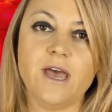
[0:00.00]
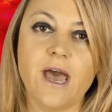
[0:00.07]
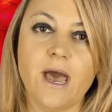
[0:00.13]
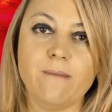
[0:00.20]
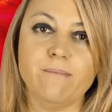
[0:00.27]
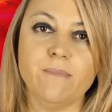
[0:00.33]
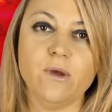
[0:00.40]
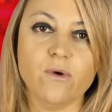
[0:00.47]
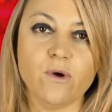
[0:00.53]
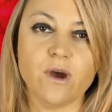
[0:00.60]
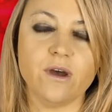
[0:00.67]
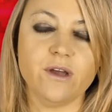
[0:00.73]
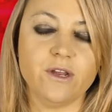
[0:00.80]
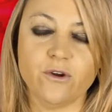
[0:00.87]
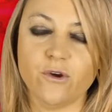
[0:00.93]
A
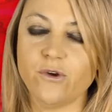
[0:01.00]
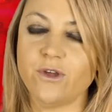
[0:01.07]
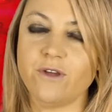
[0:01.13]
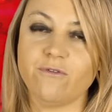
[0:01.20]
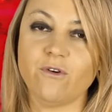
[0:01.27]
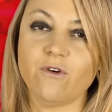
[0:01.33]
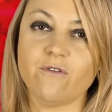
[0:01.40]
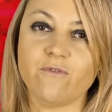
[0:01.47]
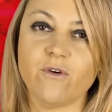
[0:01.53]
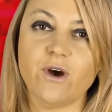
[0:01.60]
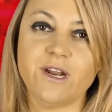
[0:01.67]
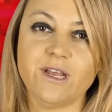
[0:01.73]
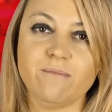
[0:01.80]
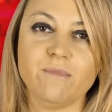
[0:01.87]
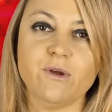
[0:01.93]
mirror, you know, if you're
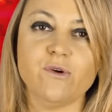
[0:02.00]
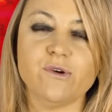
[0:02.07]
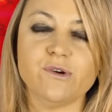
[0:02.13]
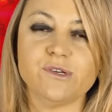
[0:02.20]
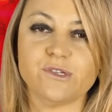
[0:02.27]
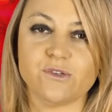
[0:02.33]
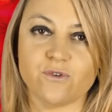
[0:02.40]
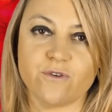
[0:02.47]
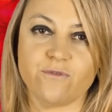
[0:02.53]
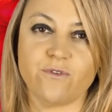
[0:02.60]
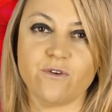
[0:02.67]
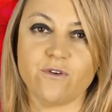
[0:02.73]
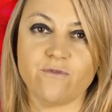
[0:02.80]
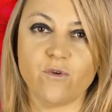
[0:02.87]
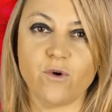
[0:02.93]
avoiding mirrors or if
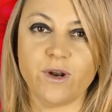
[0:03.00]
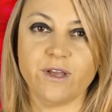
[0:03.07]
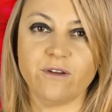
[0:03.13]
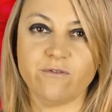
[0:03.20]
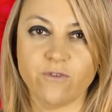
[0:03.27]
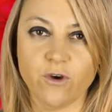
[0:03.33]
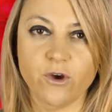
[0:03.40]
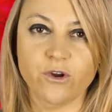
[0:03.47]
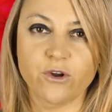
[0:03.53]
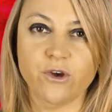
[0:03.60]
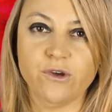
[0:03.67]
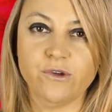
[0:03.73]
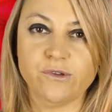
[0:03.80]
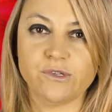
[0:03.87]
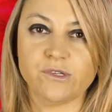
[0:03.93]
you're avoiding
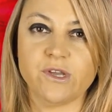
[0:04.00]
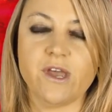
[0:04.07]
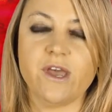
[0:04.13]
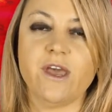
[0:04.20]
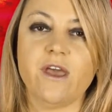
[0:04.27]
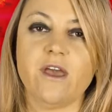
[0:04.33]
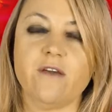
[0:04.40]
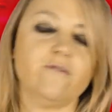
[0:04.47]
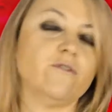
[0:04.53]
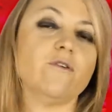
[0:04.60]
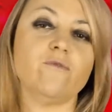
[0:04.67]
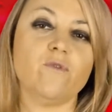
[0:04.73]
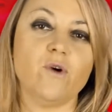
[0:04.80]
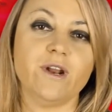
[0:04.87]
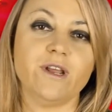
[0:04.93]
photos, if you're
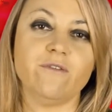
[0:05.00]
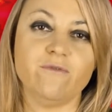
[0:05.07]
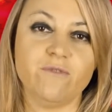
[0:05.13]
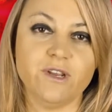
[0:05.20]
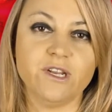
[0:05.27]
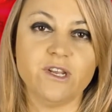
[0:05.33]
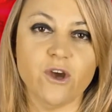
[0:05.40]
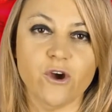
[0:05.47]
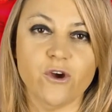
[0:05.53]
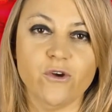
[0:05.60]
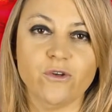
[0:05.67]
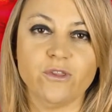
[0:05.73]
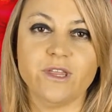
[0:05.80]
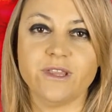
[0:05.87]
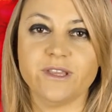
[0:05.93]
avoiding
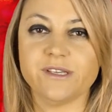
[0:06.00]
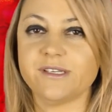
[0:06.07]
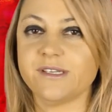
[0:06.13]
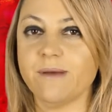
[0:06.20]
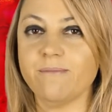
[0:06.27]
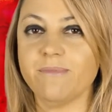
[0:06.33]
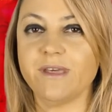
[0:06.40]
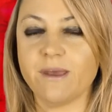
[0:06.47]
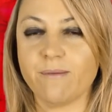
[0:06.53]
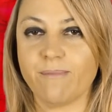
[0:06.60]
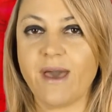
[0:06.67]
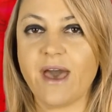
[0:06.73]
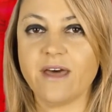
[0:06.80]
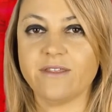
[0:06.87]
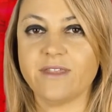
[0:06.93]
video, then there's something
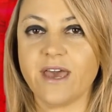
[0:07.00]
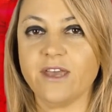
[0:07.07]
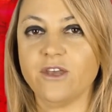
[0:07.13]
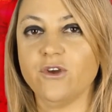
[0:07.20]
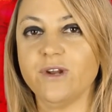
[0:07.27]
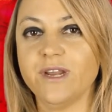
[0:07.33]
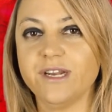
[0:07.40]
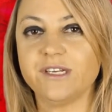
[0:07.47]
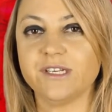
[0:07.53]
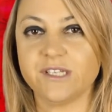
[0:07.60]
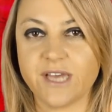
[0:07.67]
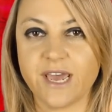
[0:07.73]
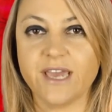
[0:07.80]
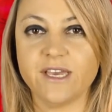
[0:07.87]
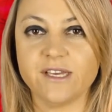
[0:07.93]
about that. You need to
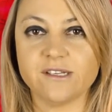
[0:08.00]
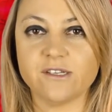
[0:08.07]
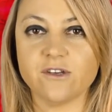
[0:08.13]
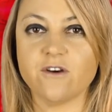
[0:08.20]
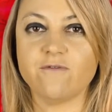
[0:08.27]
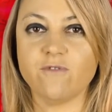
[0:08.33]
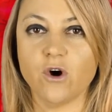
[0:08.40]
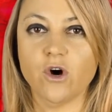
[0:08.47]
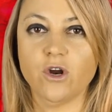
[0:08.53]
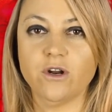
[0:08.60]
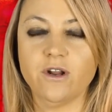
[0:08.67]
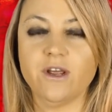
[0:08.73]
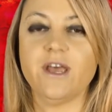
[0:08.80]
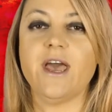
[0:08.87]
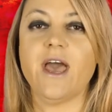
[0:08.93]
take yourself on,